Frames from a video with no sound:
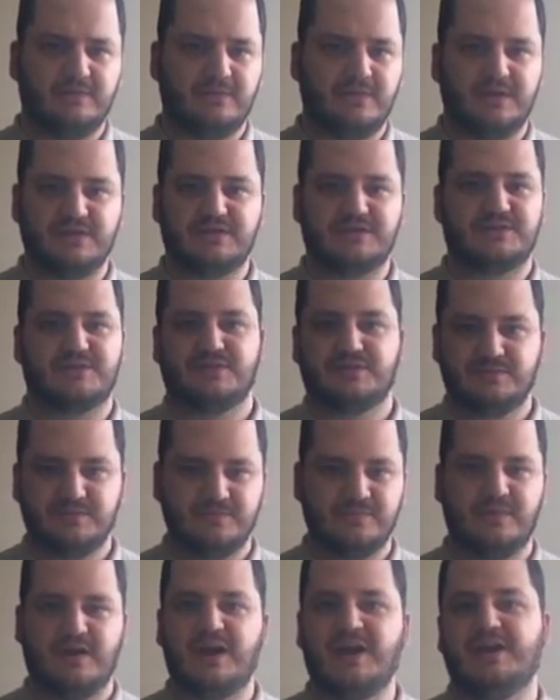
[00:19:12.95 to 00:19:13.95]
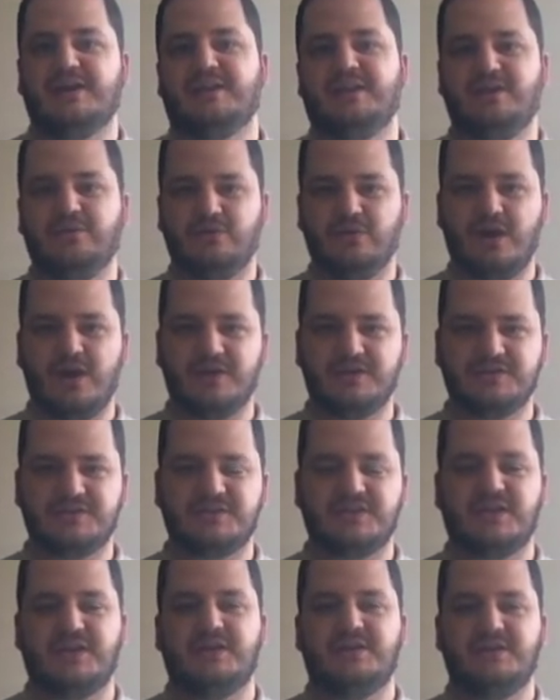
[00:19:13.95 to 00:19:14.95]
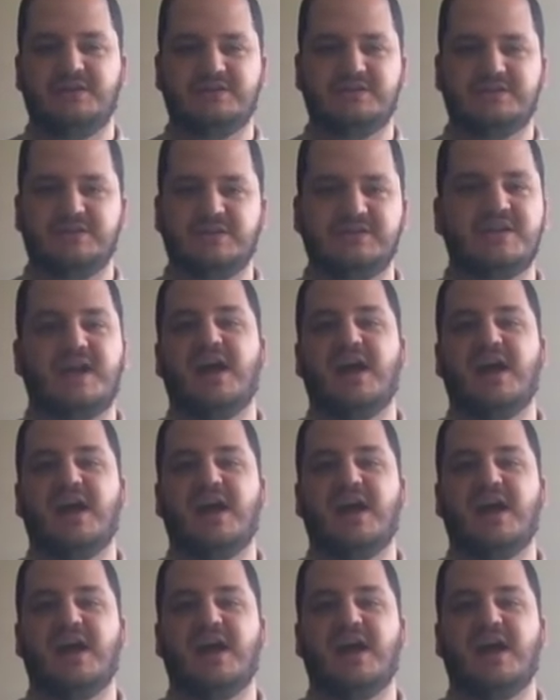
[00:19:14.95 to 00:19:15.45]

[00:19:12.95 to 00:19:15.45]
it's highly it's